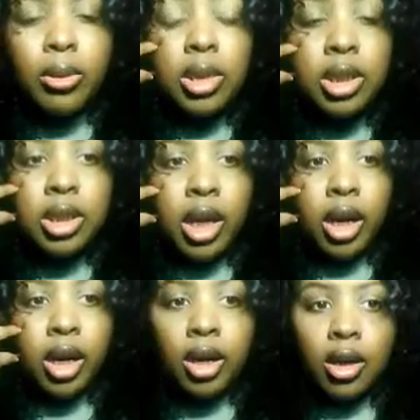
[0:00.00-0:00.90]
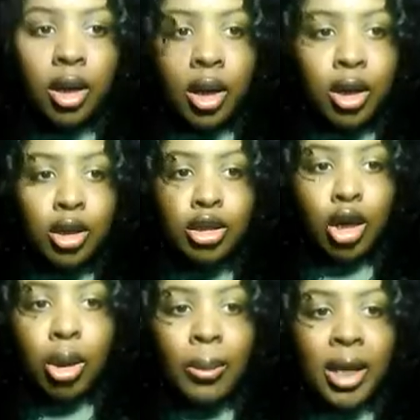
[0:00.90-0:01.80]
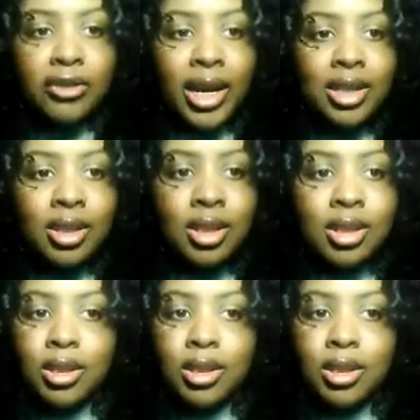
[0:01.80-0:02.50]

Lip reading: It was just like so much ratchetness.